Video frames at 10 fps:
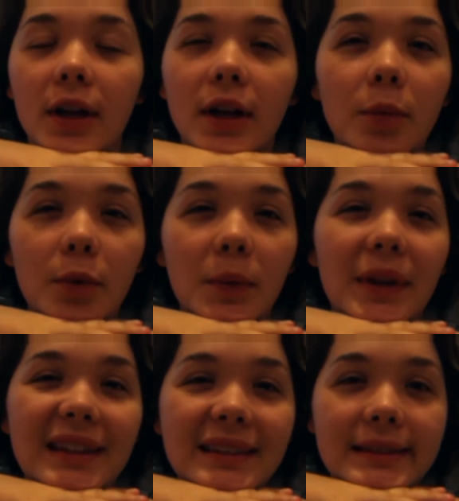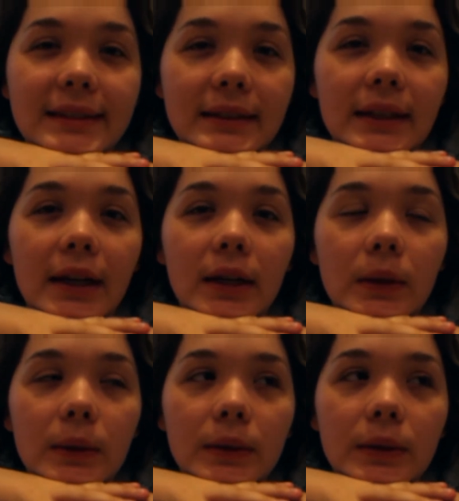a couple weeks
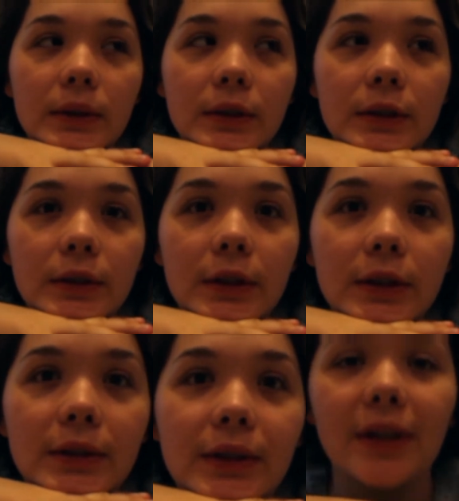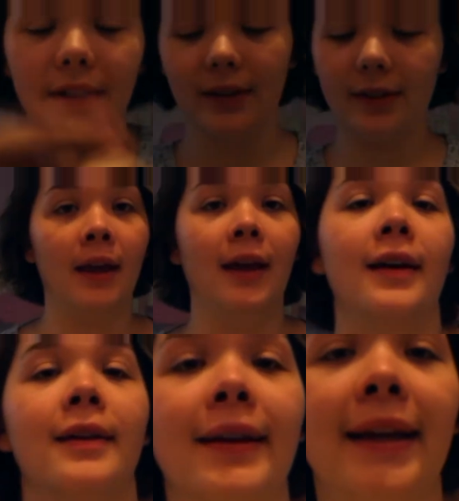now. So,
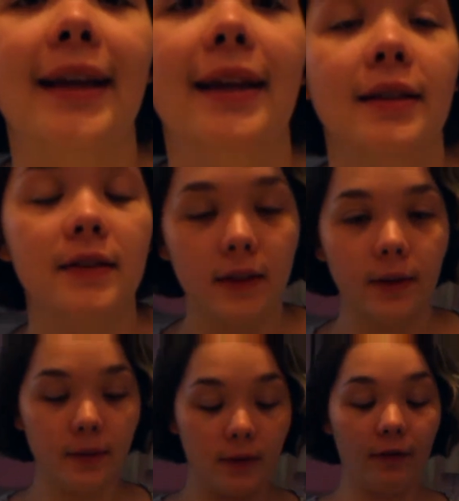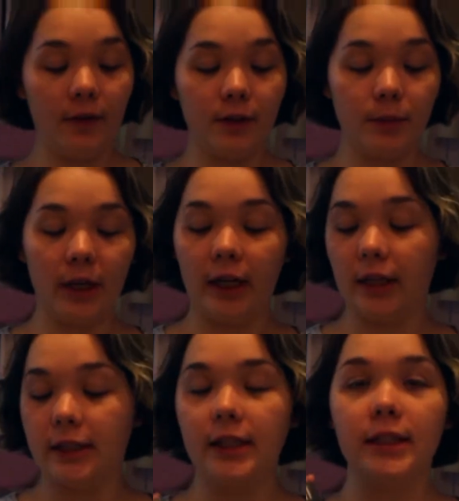alrighty, so the first
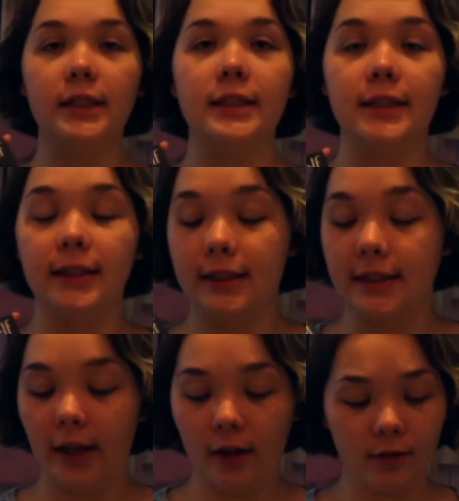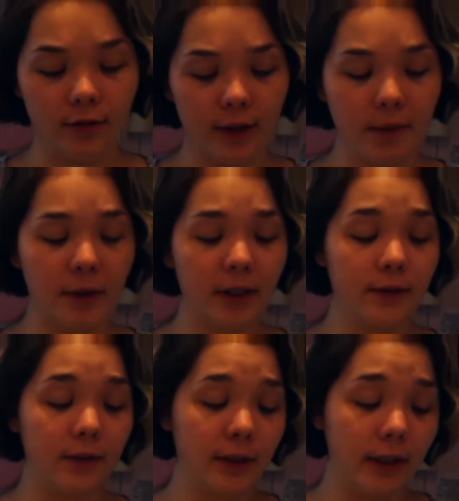product is this e.l.f. lip
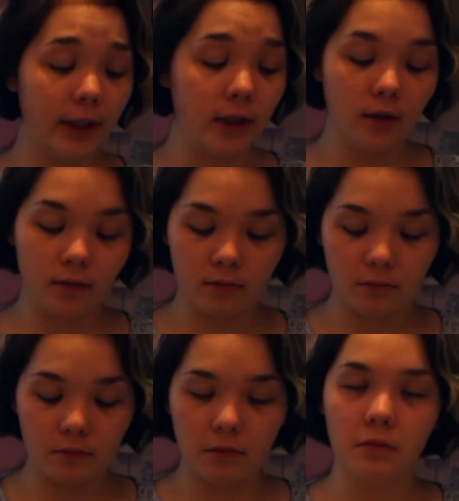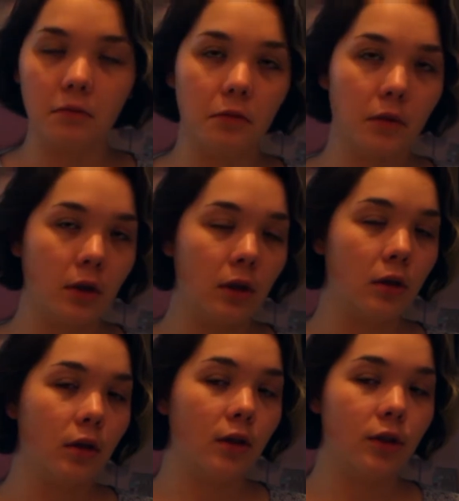exfoliator.
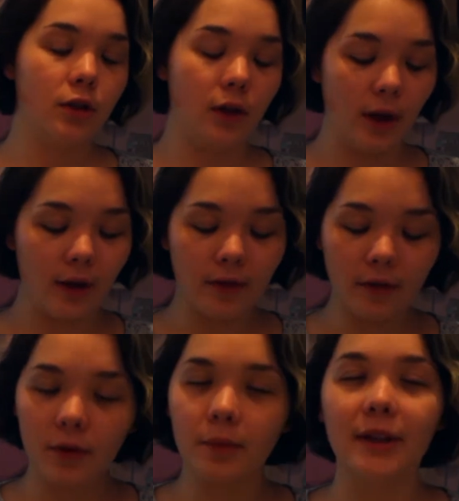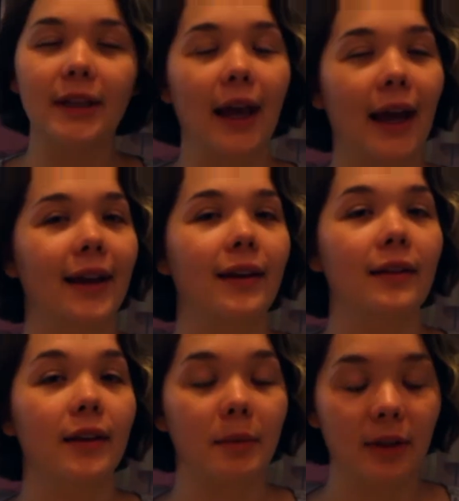So, I've never really had a lip